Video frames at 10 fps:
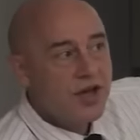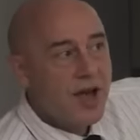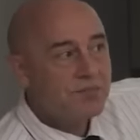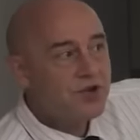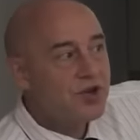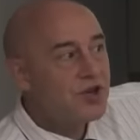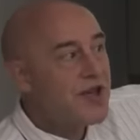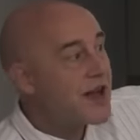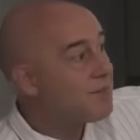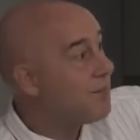capture
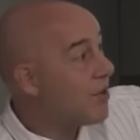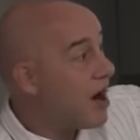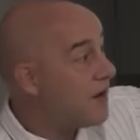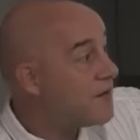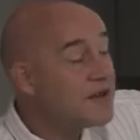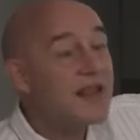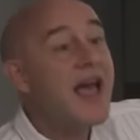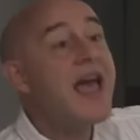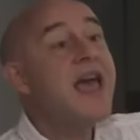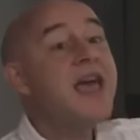that profit
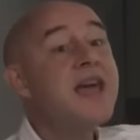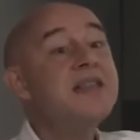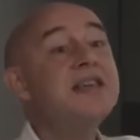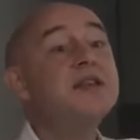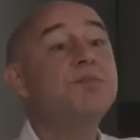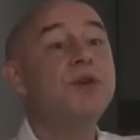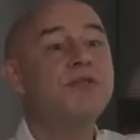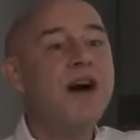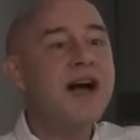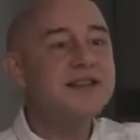and it
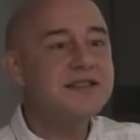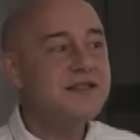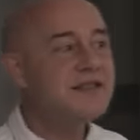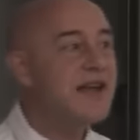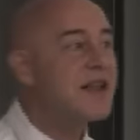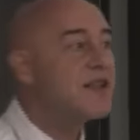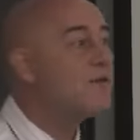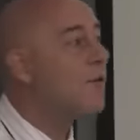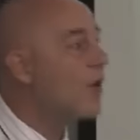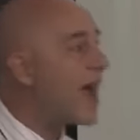provides incentive
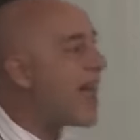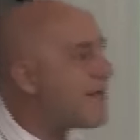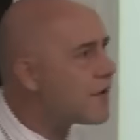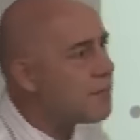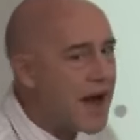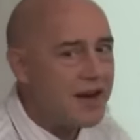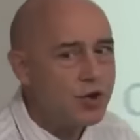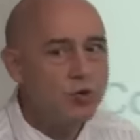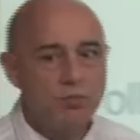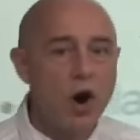for everybody
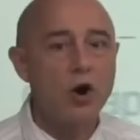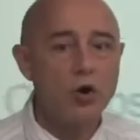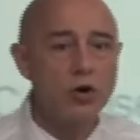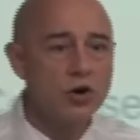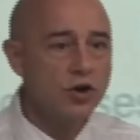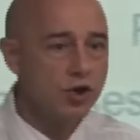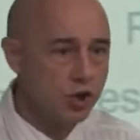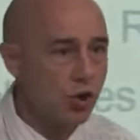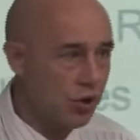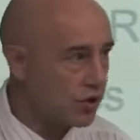to borrow
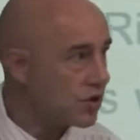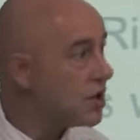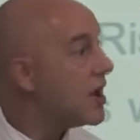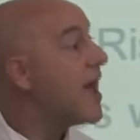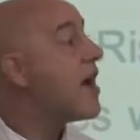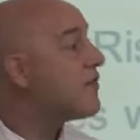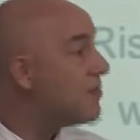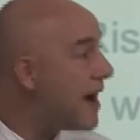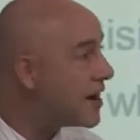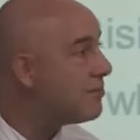short.
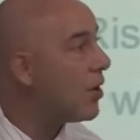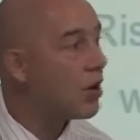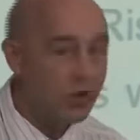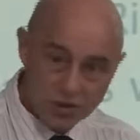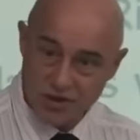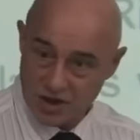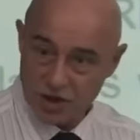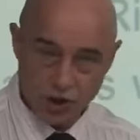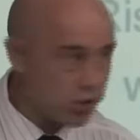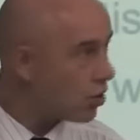Everybody borrows
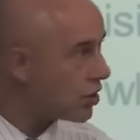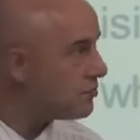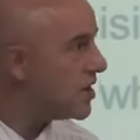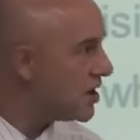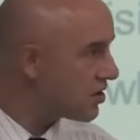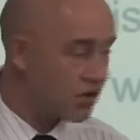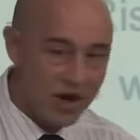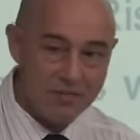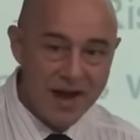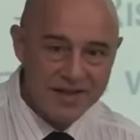short, meaning
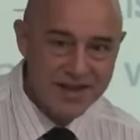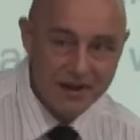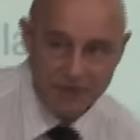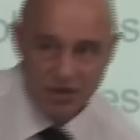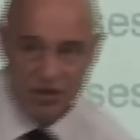three months, and after